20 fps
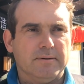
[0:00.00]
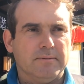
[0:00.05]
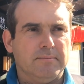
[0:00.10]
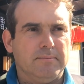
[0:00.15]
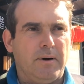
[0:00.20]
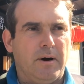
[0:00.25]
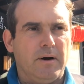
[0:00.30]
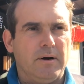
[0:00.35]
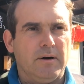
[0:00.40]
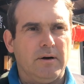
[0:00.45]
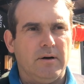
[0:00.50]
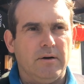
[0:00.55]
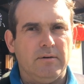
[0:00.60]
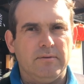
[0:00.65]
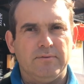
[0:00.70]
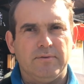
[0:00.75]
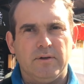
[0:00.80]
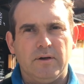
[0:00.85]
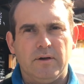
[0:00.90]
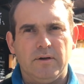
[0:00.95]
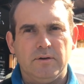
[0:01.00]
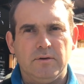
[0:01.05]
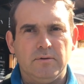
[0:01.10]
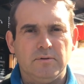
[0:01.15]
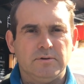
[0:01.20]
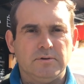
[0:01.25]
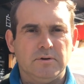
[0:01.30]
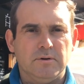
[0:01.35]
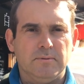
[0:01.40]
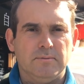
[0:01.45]
part of the
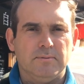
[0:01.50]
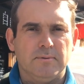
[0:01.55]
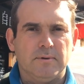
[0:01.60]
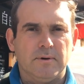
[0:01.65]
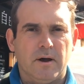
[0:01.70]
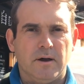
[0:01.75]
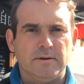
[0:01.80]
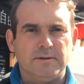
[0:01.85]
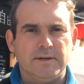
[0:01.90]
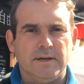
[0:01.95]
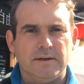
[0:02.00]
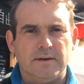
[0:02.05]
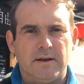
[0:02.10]
YouTube Content